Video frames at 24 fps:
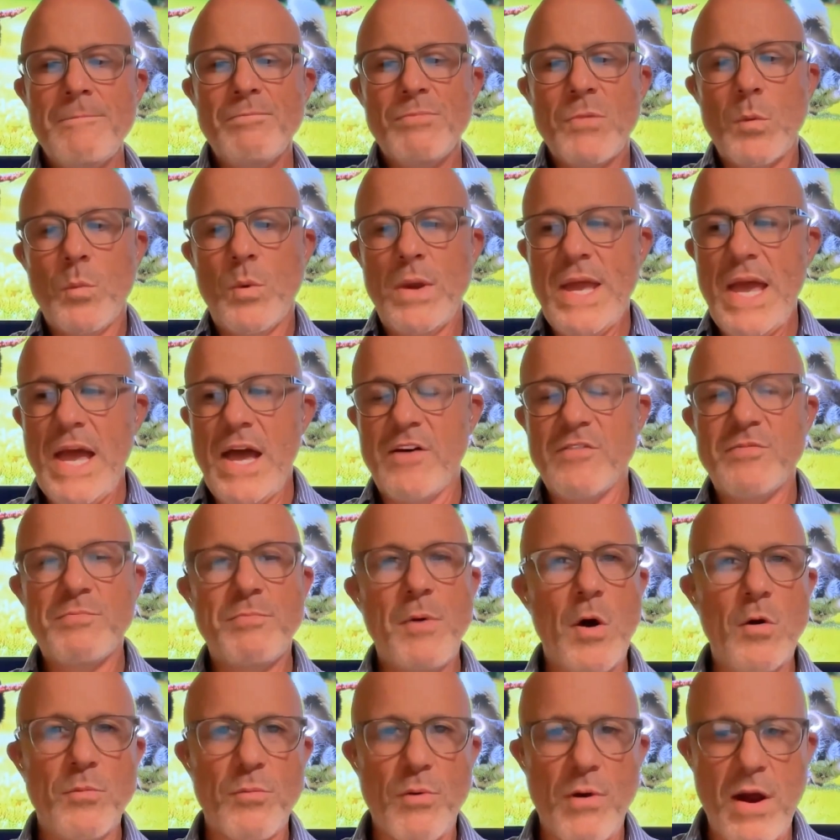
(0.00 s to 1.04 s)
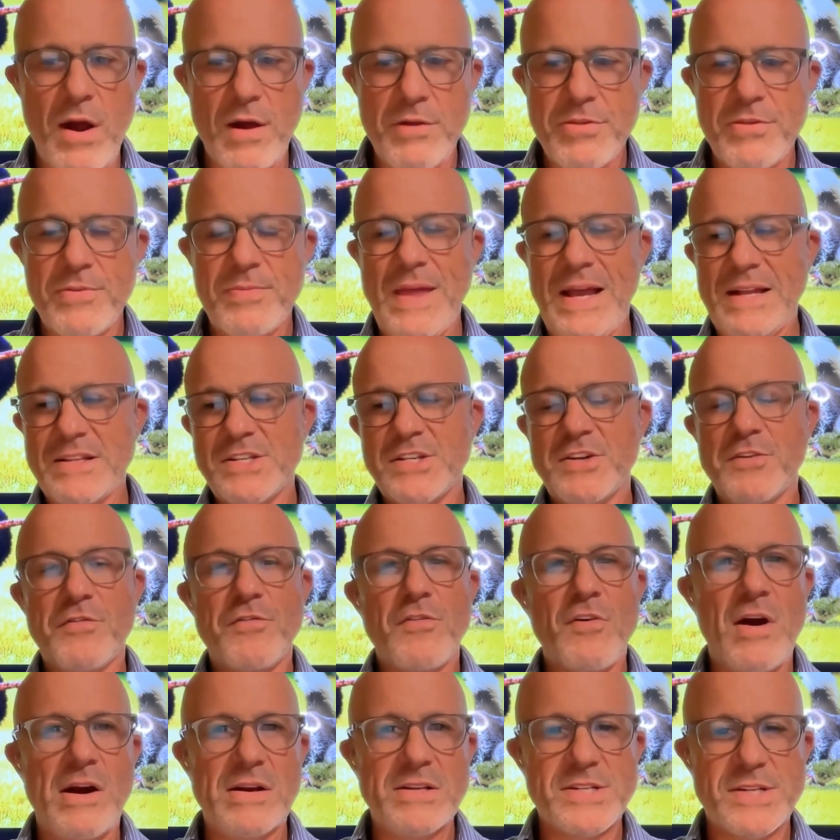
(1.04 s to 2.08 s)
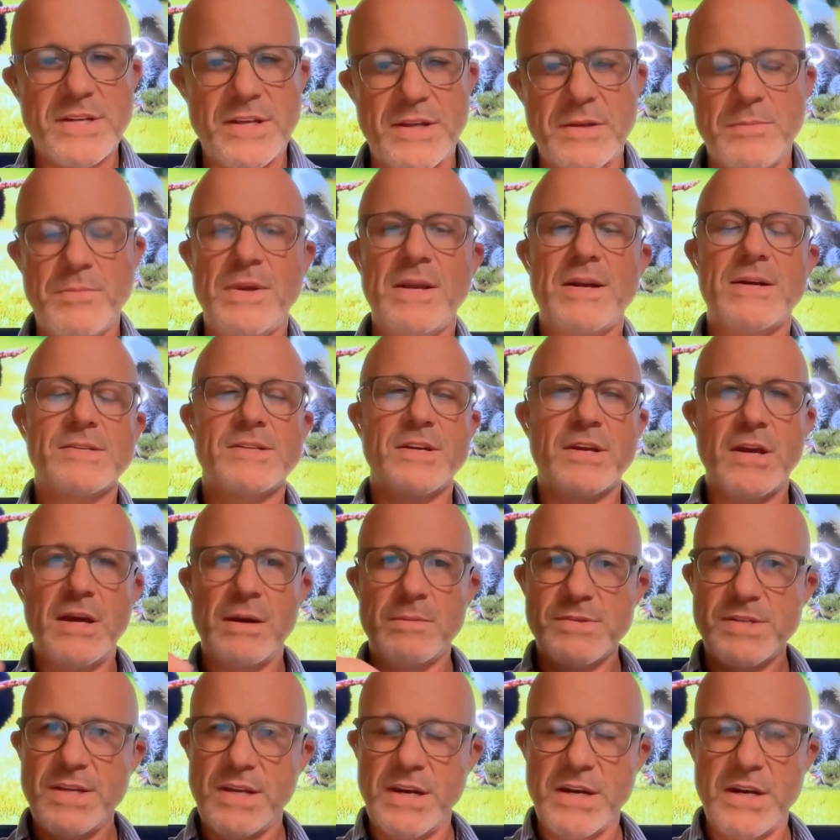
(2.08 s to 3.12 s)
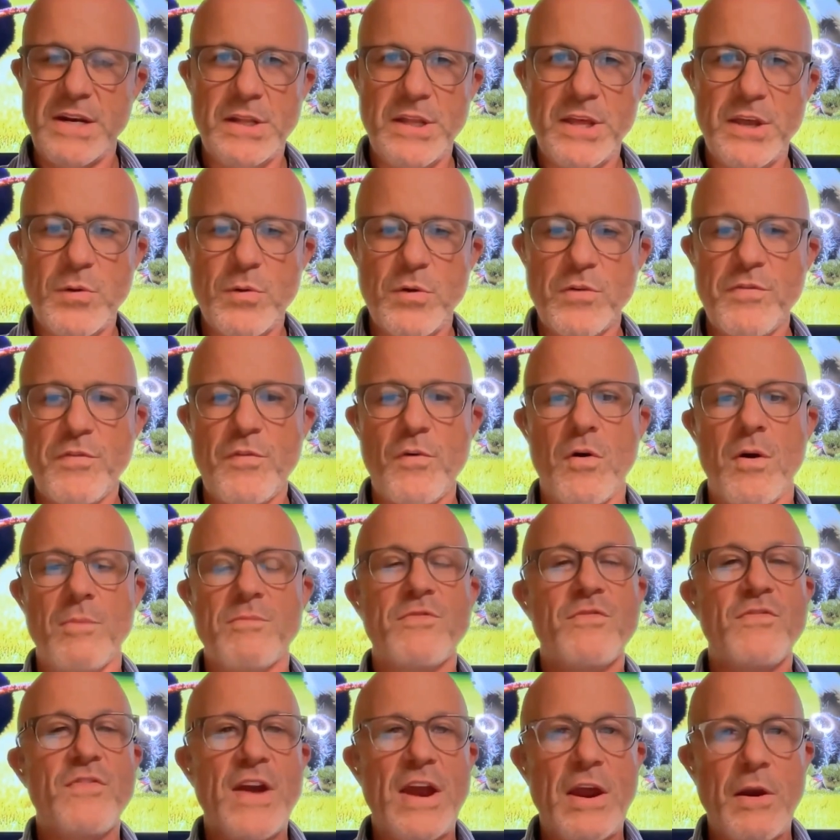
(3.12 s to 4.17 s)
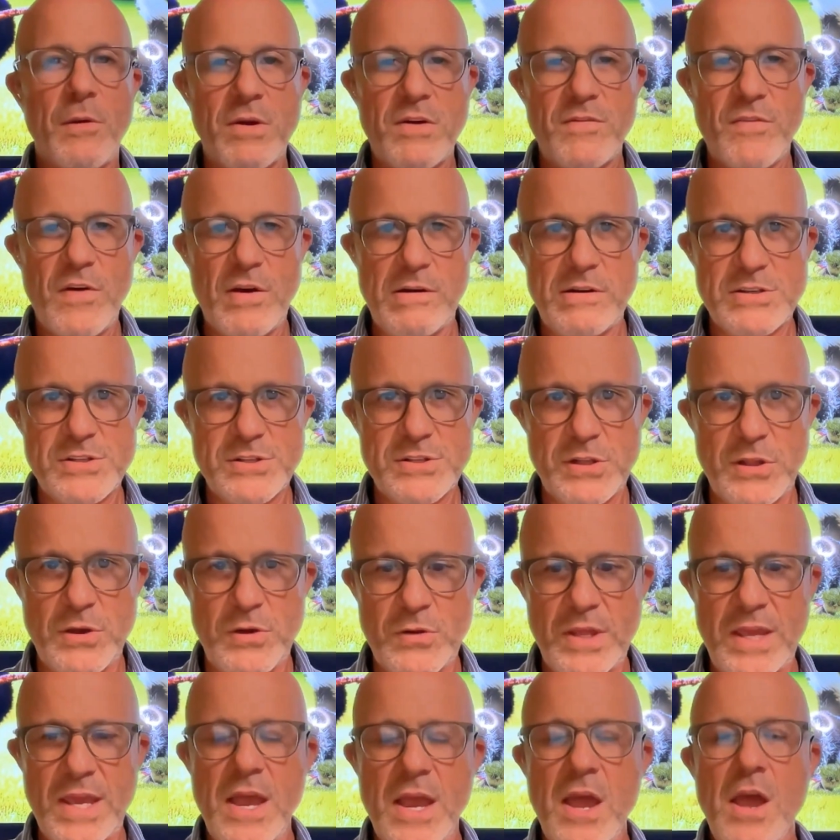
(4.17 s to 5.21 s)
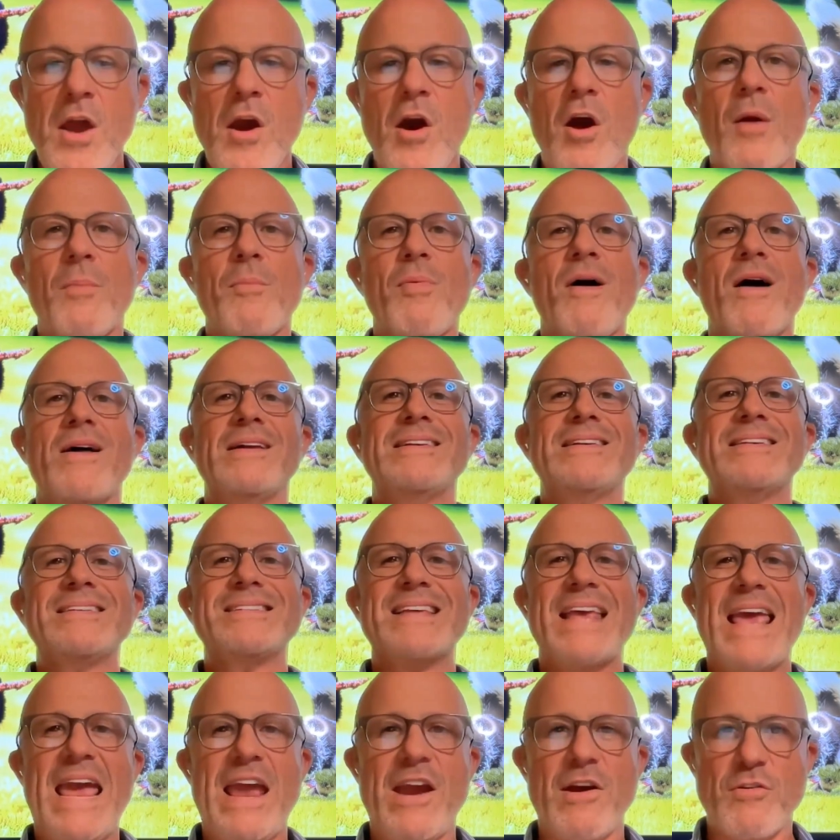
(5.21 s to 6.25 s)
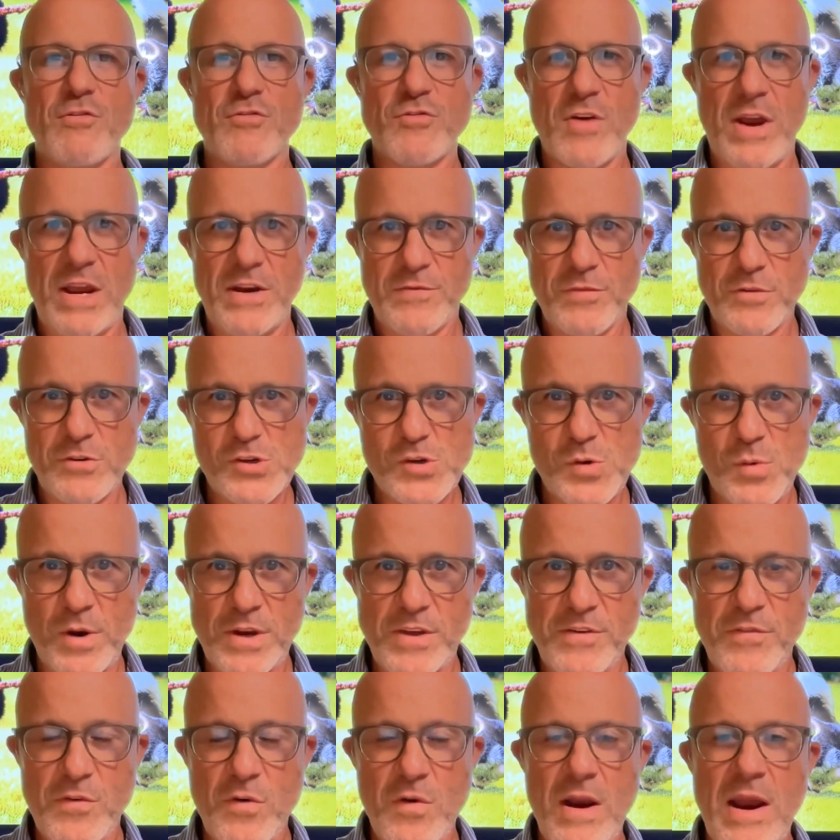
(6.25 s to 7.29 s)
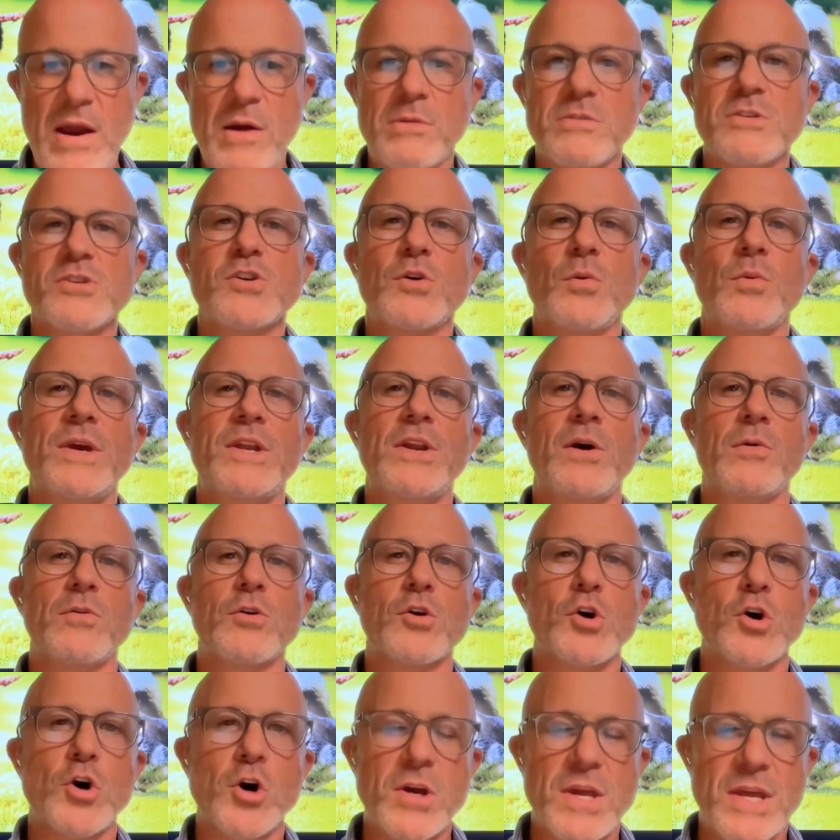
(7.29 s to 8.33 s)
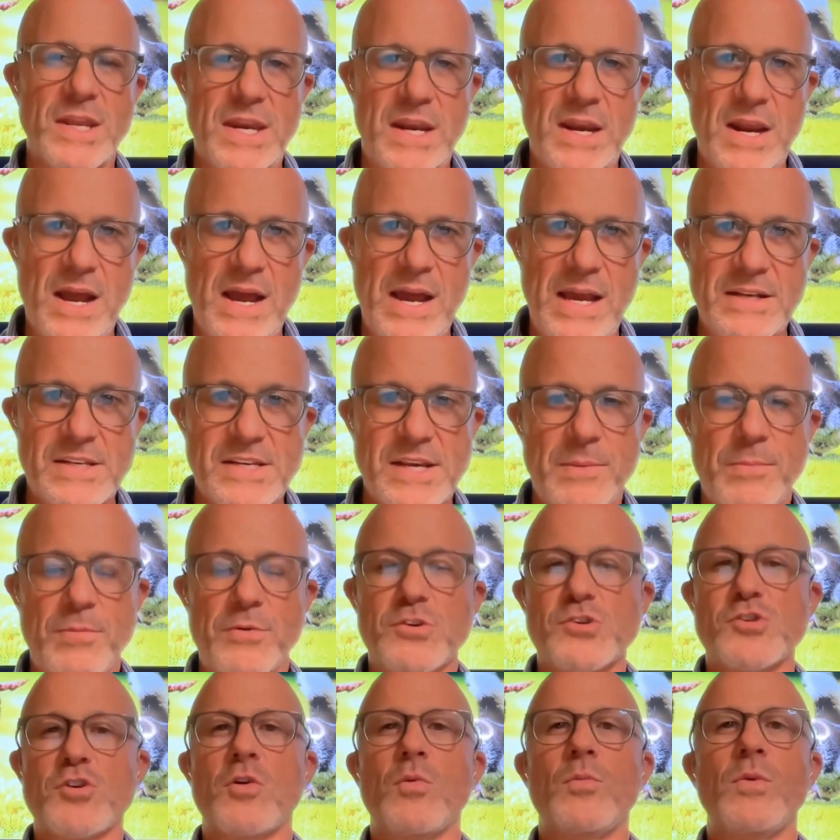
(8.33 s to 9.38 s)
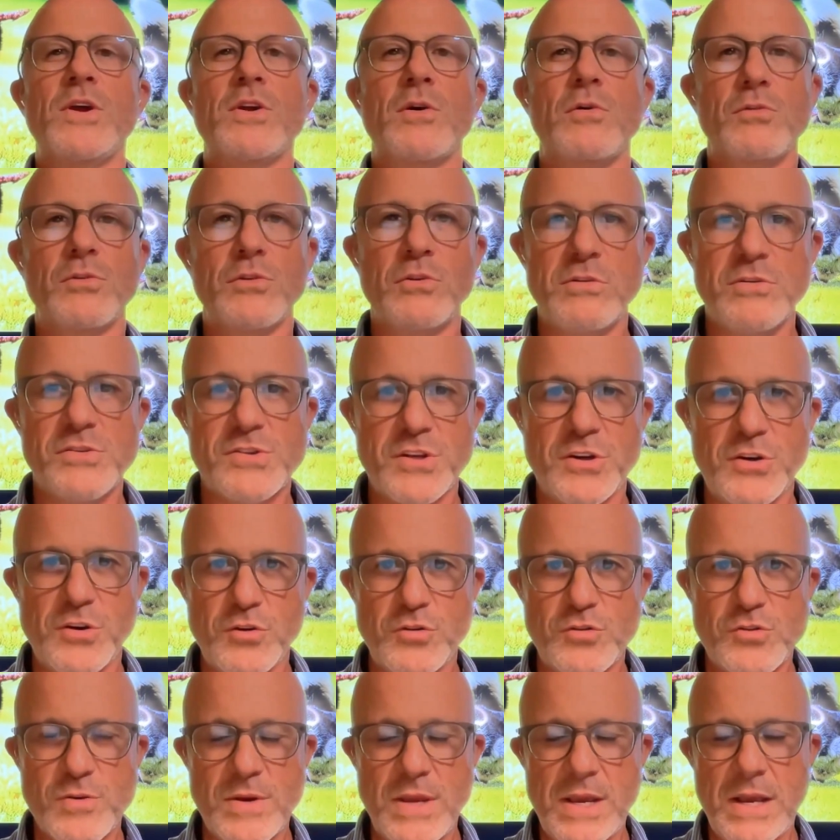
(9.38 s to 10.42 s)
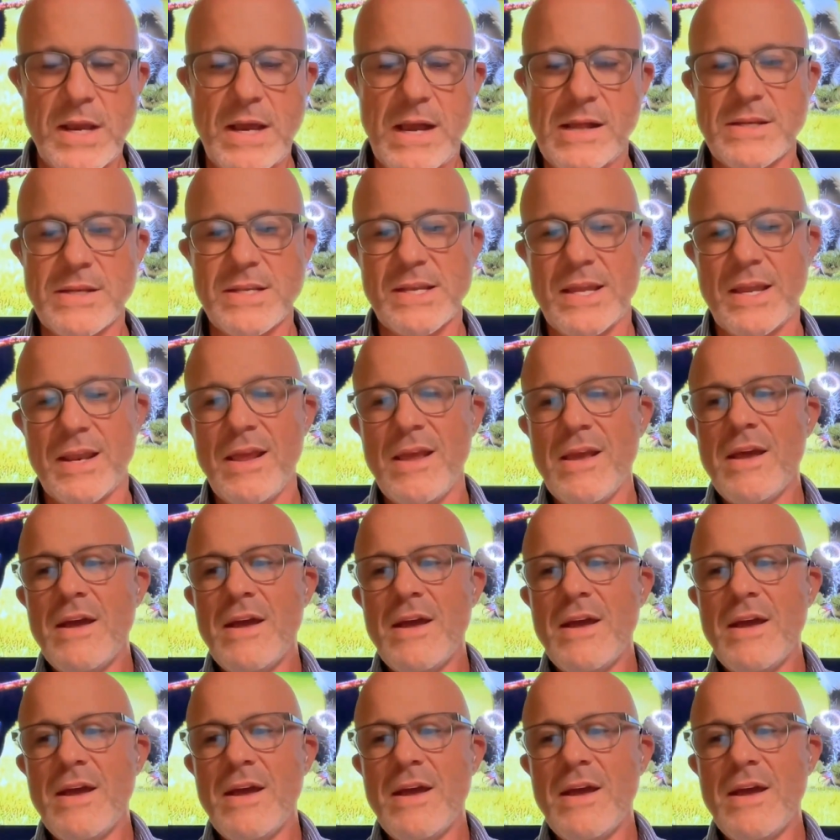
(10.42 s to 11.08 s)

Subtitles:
We have bone broth that's defrosted because it comes in a liquid form very, very slowly. Our product is air dried for 24 hours, so we don't cook it at a high temperature. We don't lose the nutrient content.